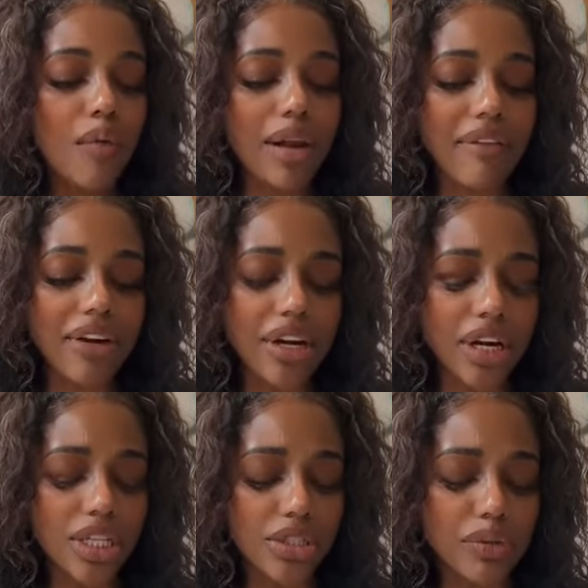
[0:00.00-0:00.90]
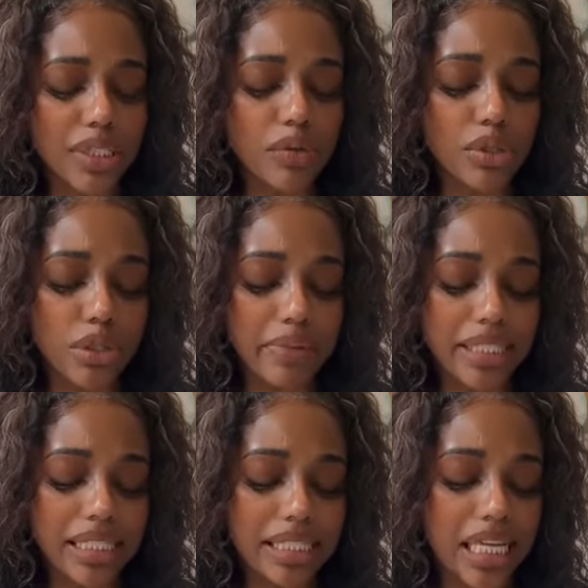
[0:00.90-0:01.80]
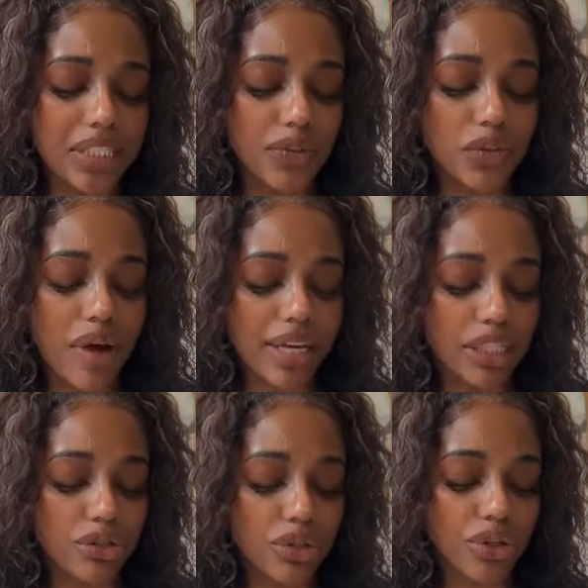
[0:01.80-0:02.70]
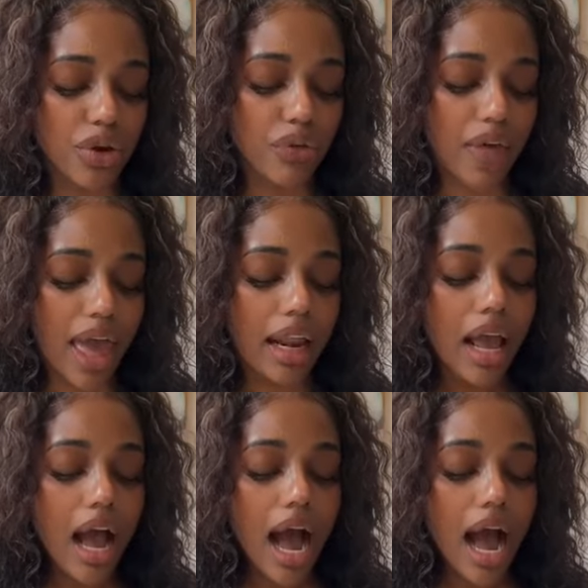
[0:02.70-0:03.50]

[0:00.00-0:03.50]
Whatever you're going to do is going to be successful. So I need you to know that.